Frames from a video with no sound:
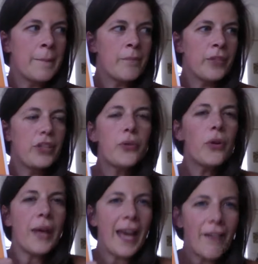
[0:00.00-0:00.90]
you
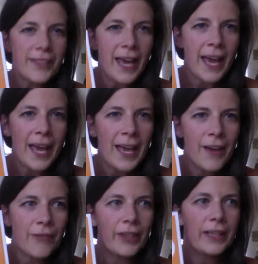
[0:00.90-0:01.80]
don't have to
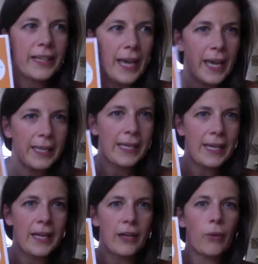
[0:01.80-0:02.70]
have a gay
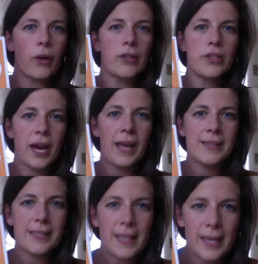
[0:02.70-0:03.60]
kid or a
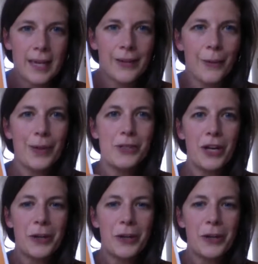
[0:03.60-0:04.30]
trans kid or a gender